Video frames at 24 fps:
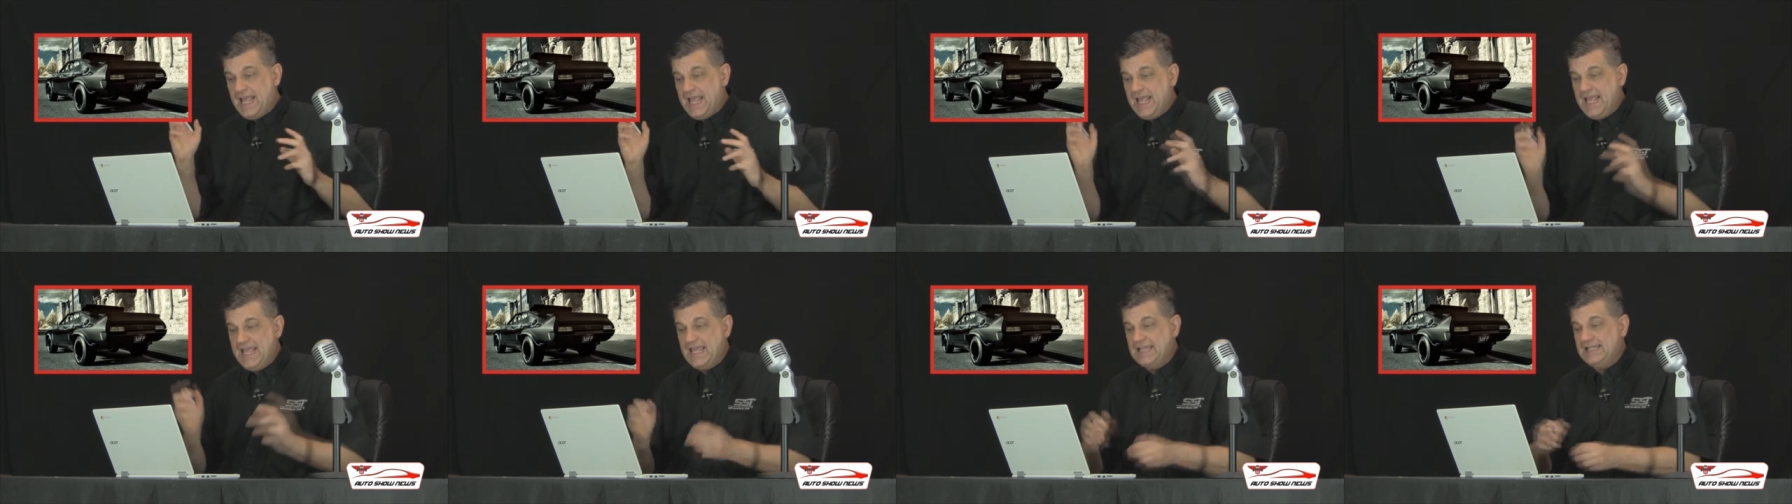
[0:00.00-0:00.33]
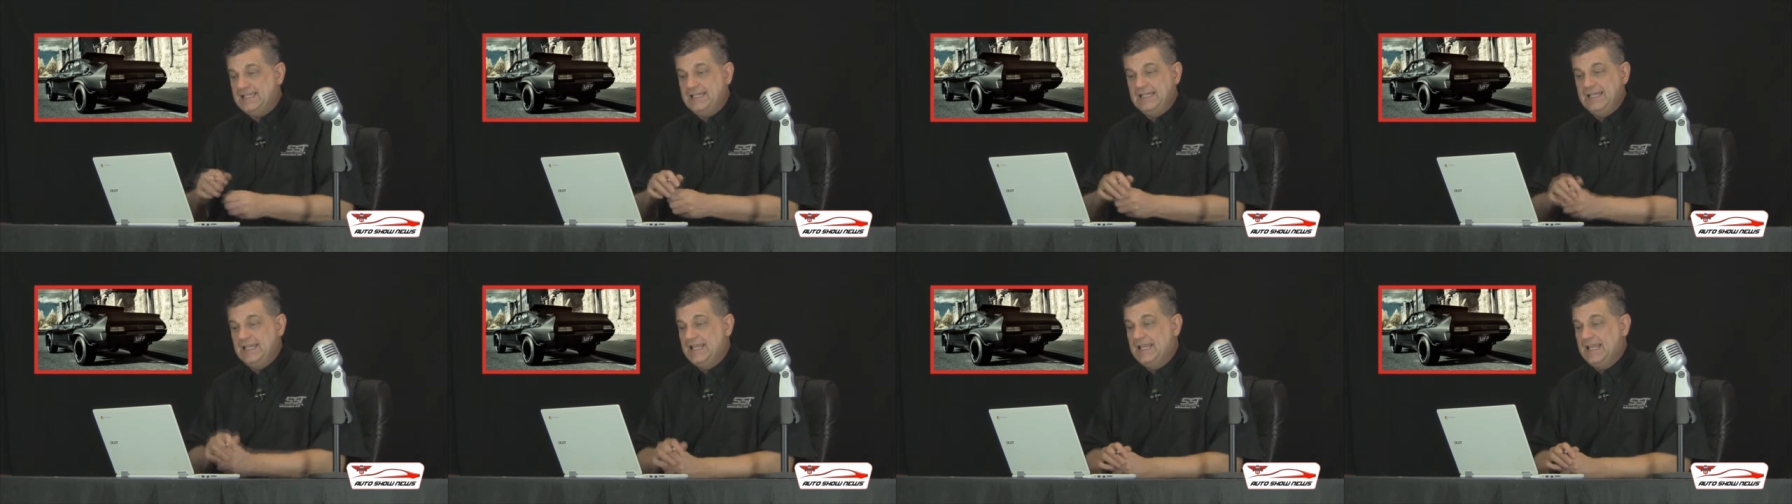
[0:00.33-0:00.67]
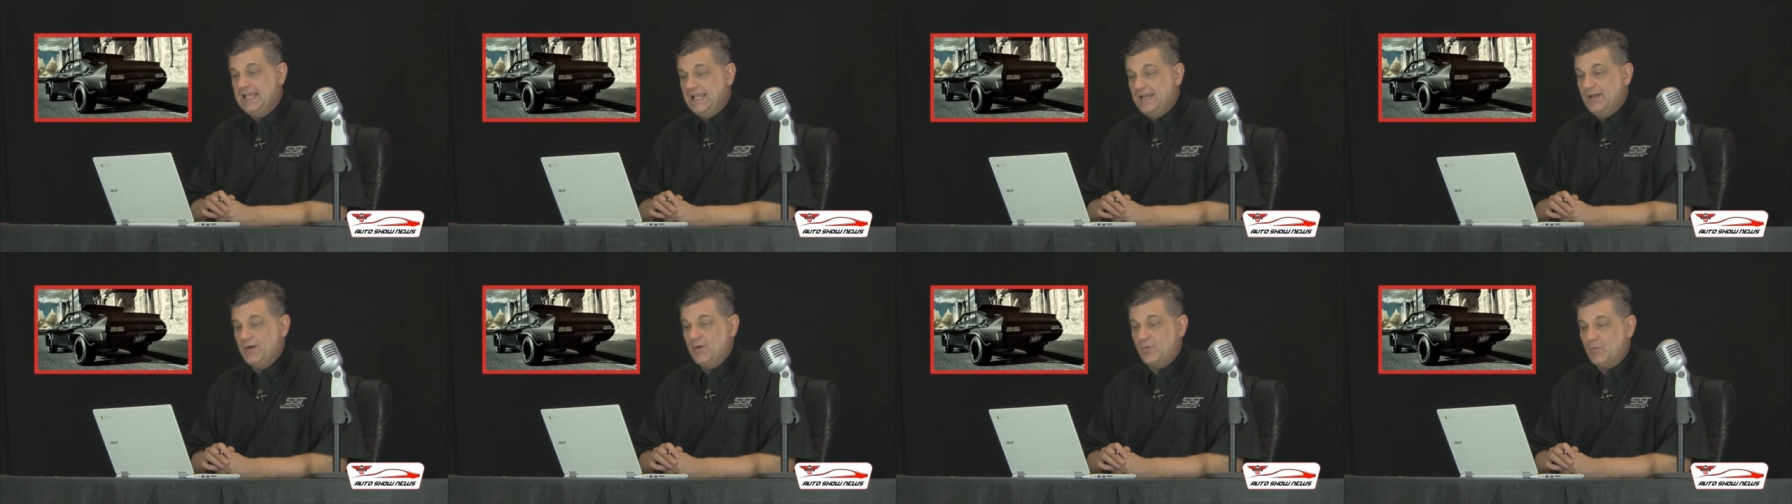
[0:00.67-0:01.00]
it
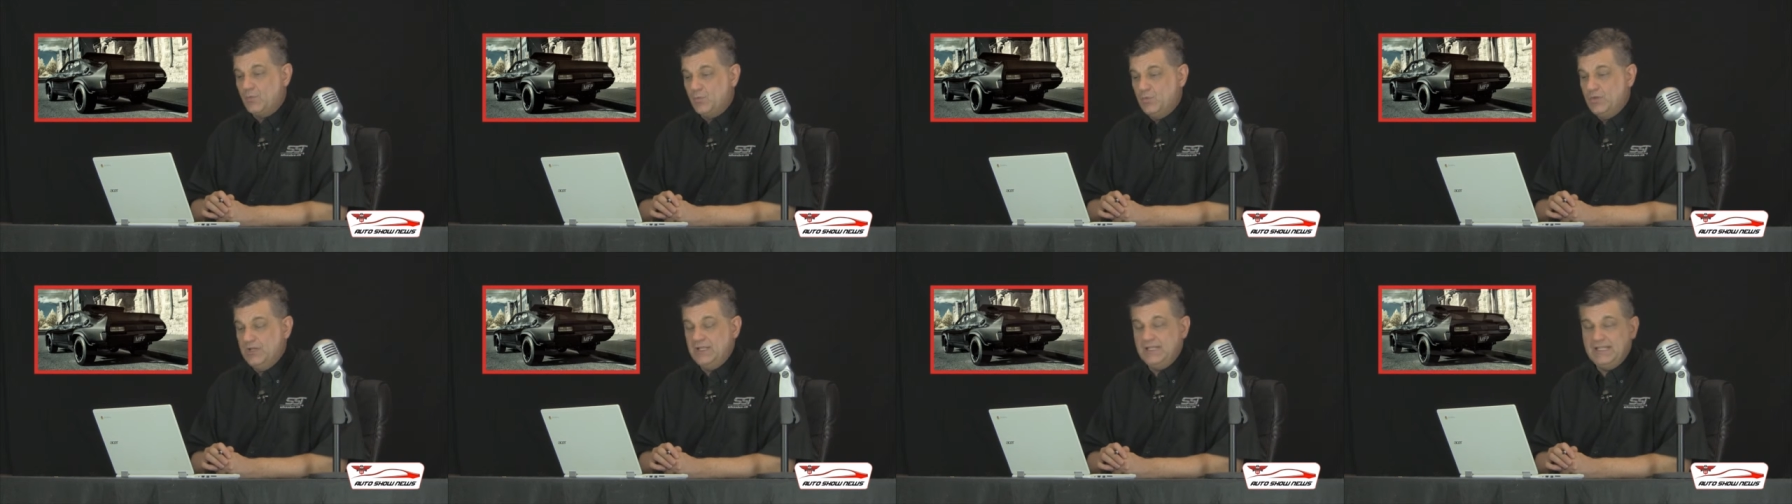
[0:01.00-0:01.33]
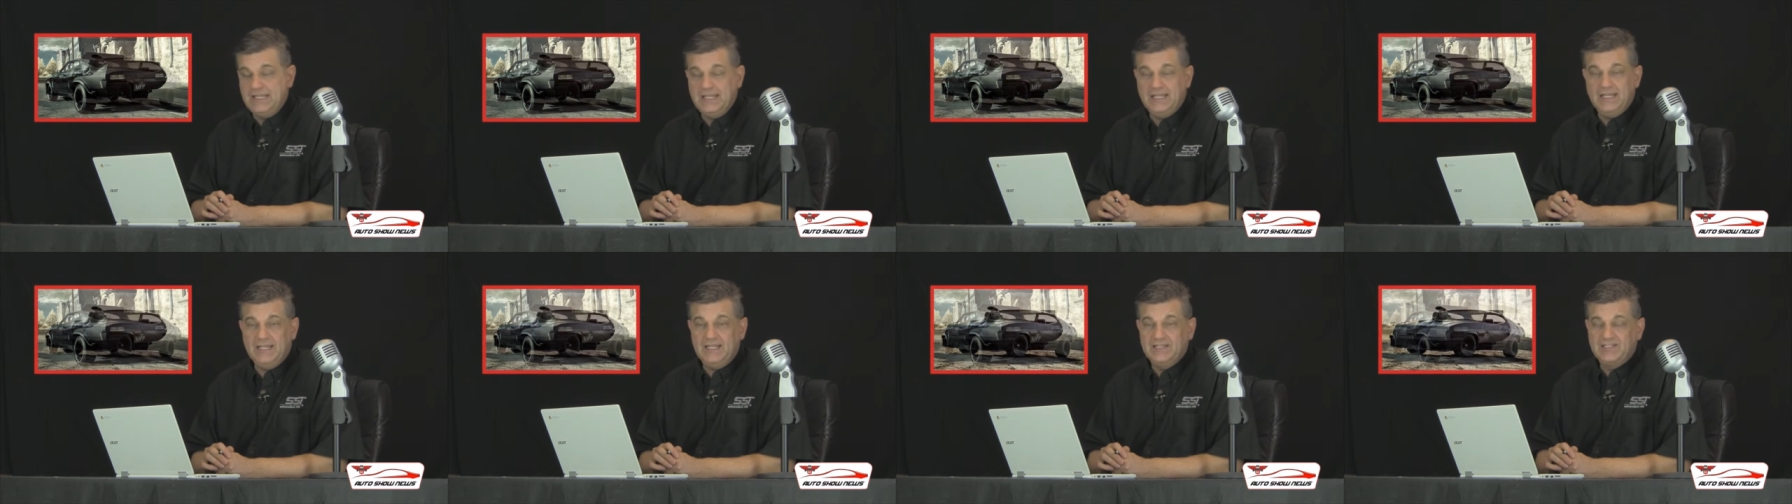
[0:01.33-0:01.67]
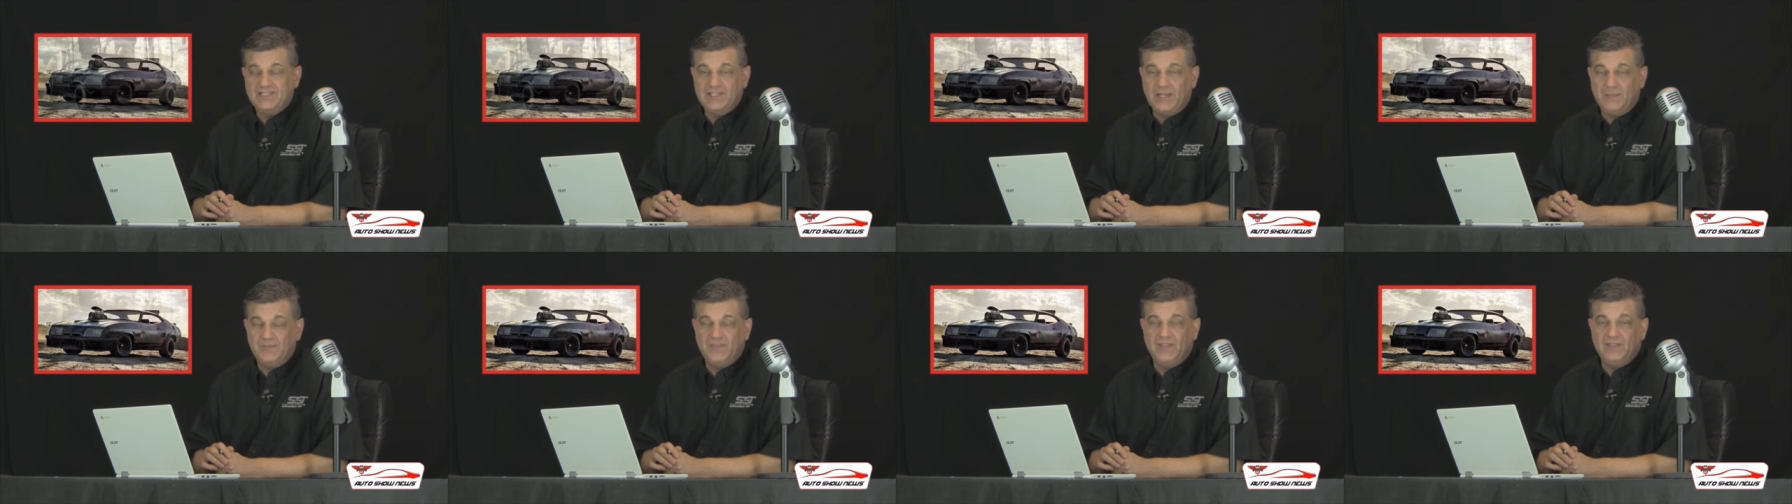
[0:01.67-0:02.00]
really is
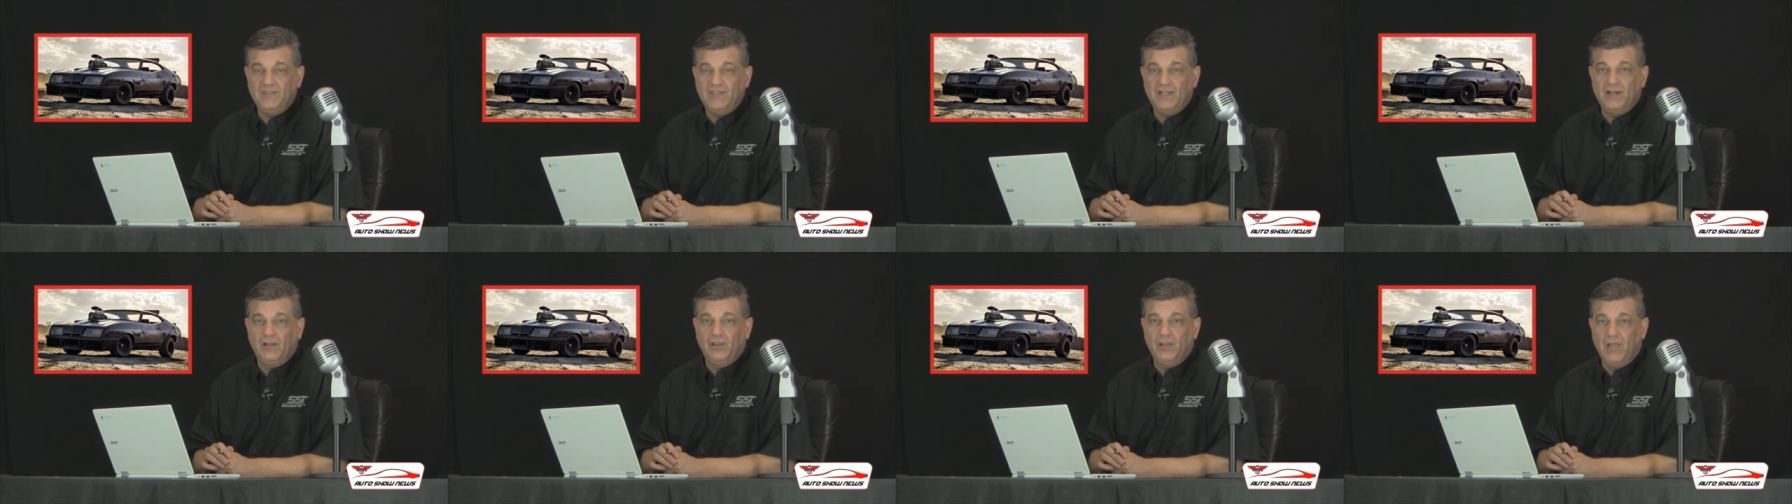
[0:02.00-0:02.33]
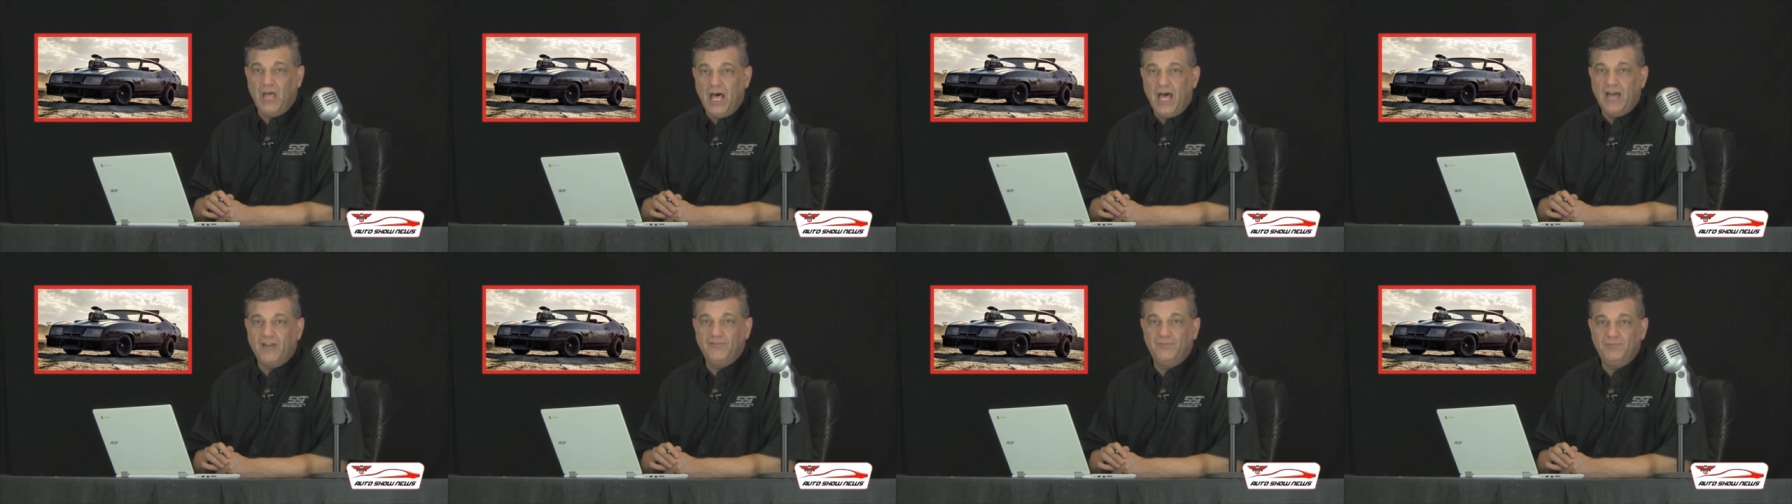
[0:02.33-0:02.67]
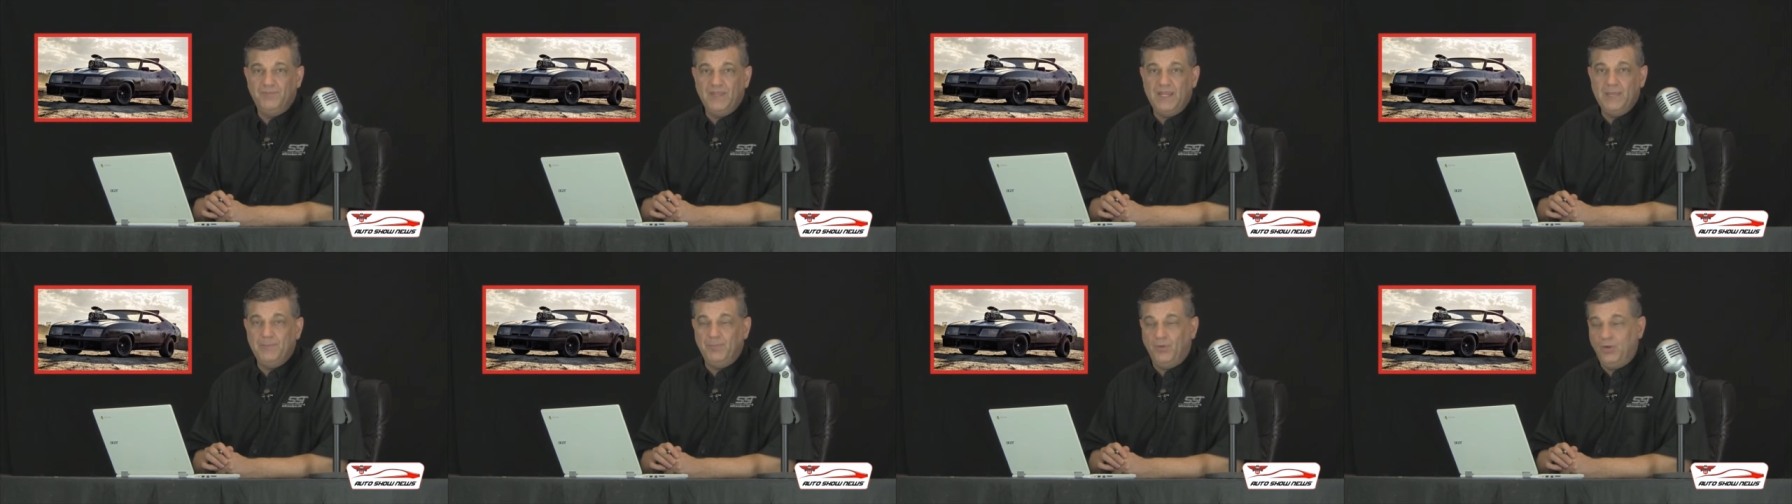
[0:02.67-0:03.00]
something that a lot of
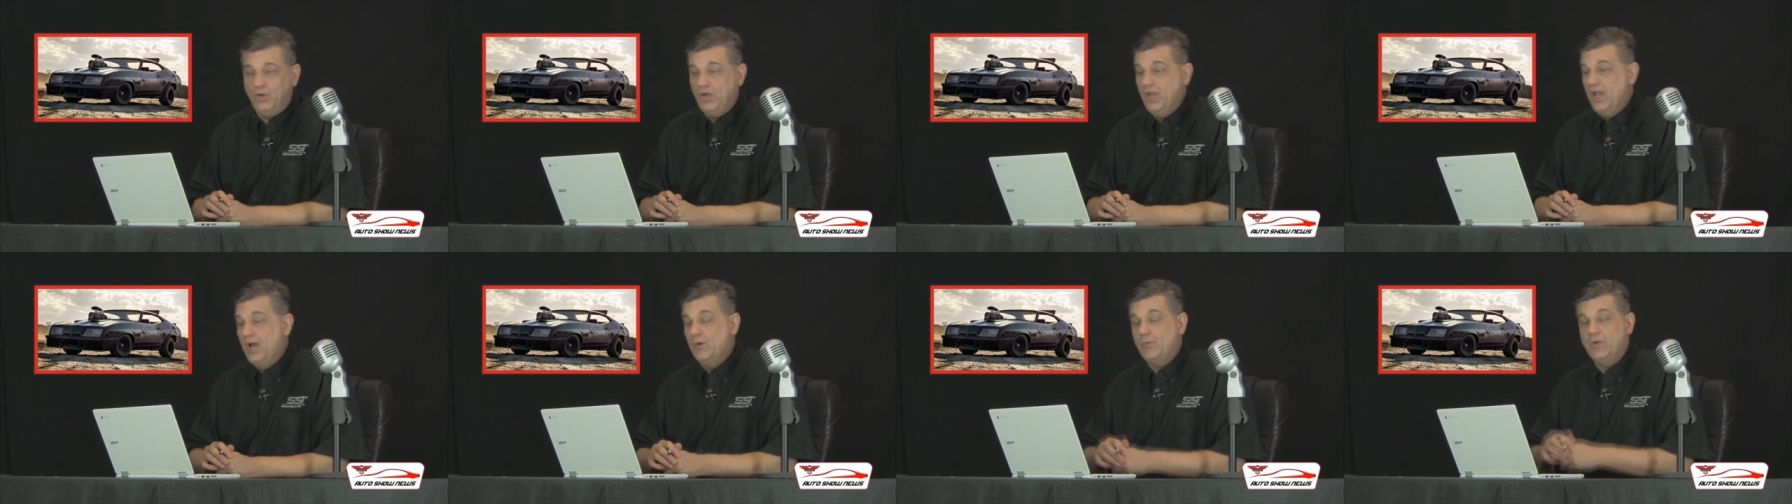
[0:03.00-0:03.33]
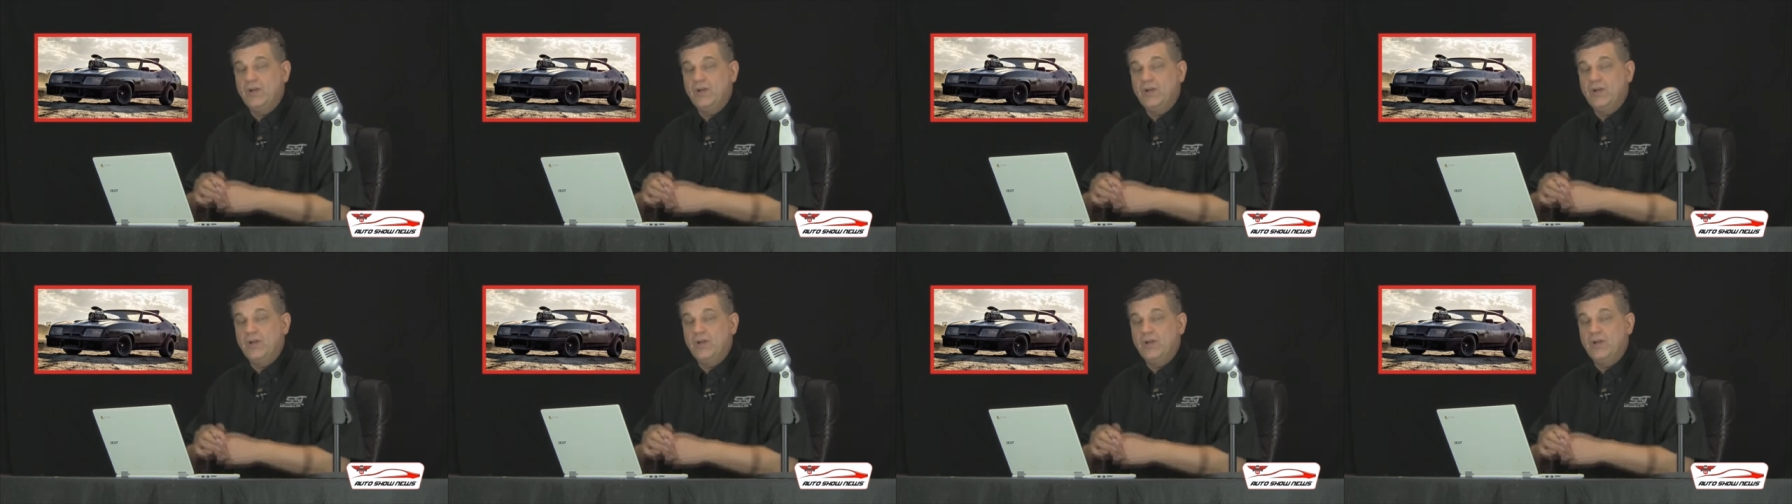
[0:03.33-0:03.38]
people,